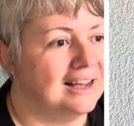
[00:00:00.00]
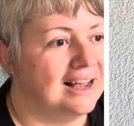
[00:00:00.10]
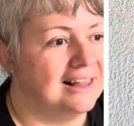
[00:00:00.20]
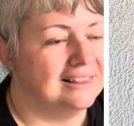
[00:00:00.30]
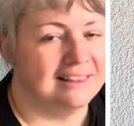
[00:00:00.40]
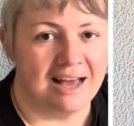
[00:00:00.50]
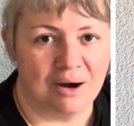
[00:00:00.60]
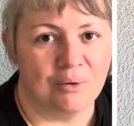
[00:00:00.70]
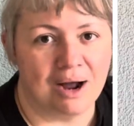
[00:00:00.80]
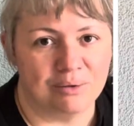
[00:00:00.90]

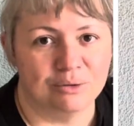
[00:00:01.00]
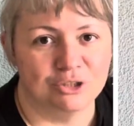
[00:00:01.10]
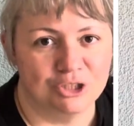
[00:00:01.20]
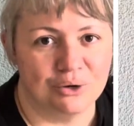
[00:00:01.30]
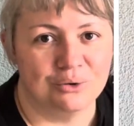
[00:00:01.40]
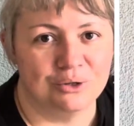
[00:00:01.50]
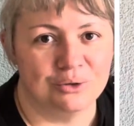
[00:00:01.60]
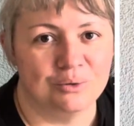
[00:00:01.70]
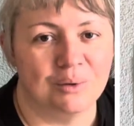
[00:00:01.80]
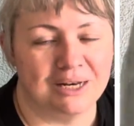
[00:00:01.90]
now I will show you
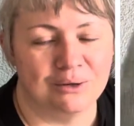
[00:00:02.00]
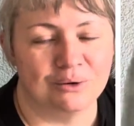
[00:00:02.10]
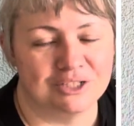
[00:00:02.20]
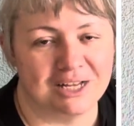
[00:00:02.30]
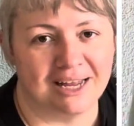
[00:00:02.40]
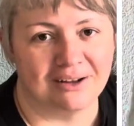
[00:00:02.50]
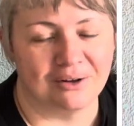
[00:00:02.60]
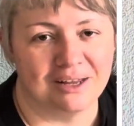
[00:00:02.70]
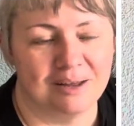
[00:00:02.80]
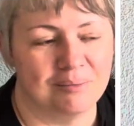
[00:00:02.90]
what it looks like
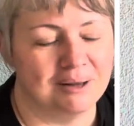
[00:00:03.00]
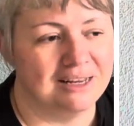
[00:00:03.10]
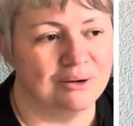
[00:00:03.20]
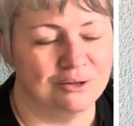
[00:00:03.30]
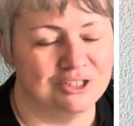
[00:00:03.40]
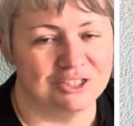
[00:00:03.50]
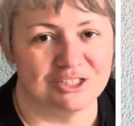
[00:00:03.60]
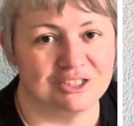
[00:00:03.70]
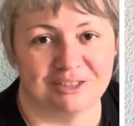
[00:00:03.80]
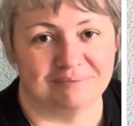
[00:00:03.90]
on him. And he looks
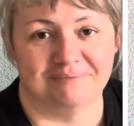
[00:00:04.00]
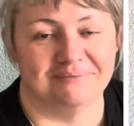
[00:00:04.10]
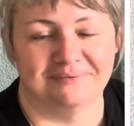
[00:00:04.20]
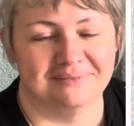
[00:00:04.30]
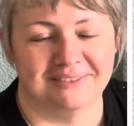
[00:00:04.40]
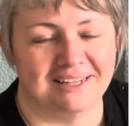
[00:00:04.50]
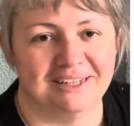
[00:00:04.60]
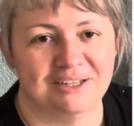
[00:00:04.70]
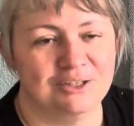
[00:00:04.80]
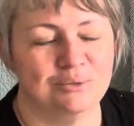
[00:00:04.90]
just...
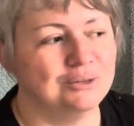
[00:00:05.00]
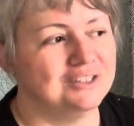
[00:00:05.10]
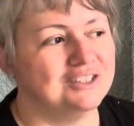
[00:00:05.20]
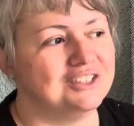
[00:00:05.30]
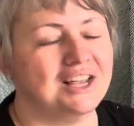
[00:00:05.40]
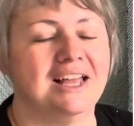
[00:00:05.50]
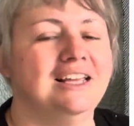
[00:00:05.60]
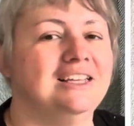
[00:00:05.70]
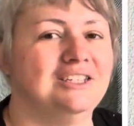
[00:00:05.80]
You wouldn't say he's